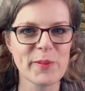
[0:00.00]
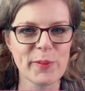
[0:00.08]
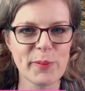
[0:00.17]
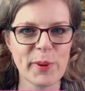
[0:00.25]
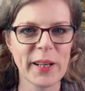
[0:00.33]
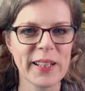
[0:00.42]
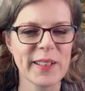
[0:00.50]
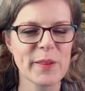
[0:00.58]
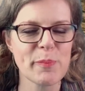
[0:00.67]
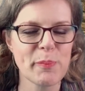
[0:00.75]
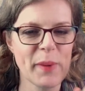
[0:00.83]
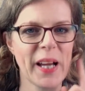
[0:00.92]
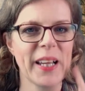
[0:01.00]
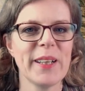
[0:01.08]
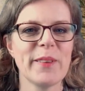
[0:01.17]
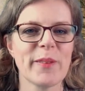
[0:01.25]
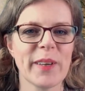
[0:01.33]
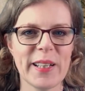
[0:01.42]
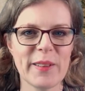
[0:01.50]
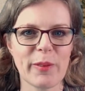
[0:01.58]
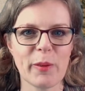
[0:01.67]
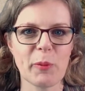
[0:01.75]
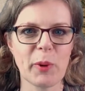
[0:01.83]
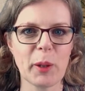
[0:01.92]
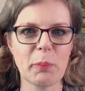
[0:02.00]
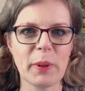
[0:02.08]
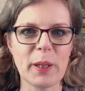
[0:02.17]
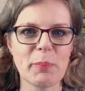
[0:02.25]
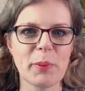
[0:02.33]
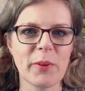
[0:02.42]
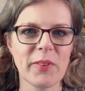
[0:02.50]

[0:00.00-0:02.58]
One main reason why people